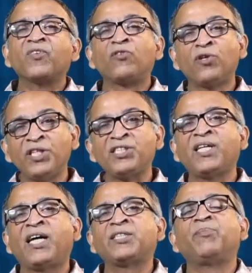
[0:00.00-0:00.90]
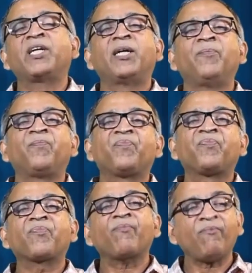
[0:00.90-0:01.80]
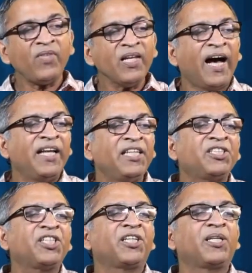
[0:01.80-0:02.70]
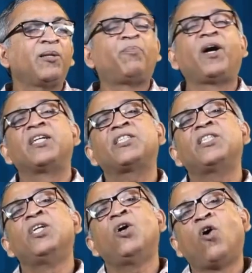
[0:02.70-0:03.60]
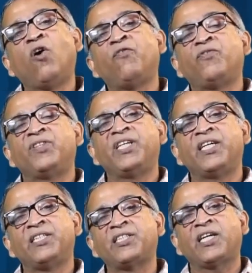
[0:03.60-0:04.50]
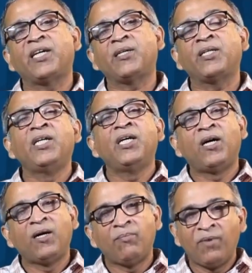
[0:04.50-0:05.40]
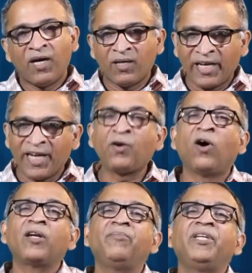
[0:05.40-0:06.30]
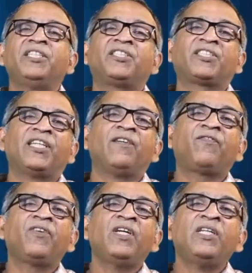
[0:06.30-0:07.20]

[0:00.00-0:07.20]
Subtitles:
So this has become an integral part of the entire economy itself.